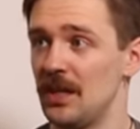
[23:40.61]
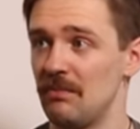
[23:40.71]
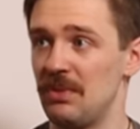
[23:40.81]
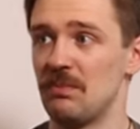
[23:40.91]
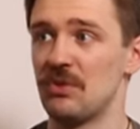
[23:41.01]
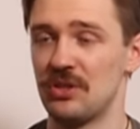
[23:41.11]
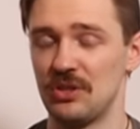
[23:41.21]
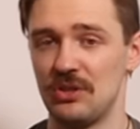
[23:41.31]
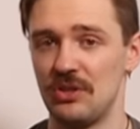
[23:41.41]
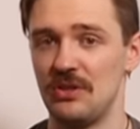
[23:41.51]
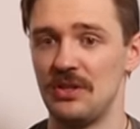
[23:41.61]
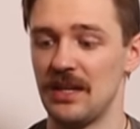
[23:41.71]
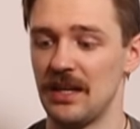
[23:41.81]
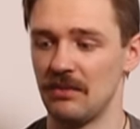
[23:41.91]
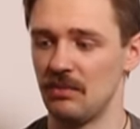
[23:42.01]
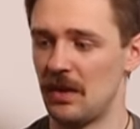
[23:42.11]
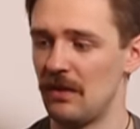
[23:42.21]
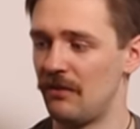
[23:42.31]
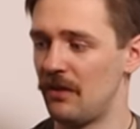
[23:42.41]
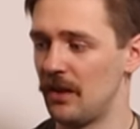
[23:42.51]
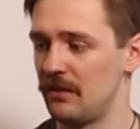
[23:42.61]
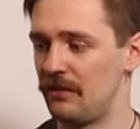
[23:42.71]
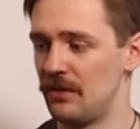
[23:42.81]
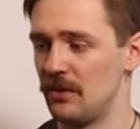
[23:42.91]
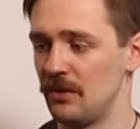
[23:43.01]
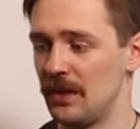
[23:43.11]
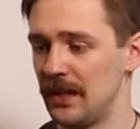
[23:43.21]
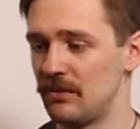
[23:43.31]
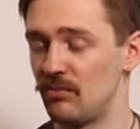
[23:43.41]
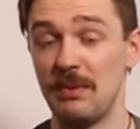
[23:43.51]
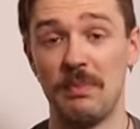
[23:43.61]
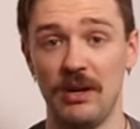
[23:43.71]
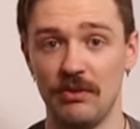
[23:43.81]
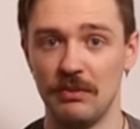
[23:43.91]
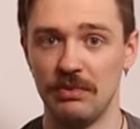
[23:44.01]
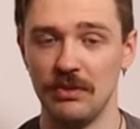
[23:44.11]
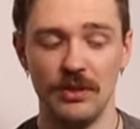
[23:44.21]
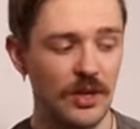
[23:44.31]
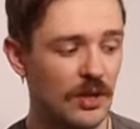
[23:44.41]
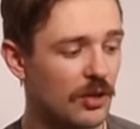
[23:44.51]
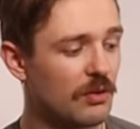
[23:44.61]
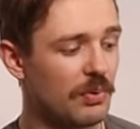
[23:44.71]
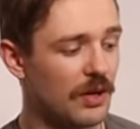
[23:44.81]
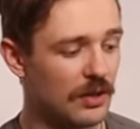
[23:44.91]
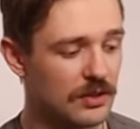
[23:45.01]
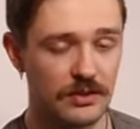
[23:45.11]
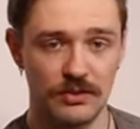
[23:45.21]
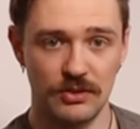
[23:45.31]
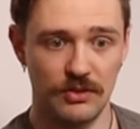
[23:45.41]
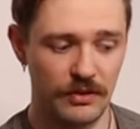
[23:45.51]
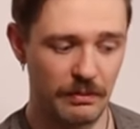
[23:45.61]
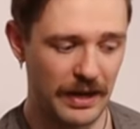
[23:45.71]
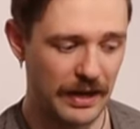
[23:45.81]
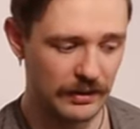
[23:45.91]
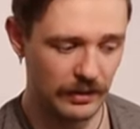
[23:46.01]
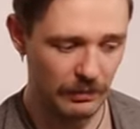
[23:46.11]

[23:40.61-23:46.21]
a bit more sturdy and well thought through and repairable compared to the Patton.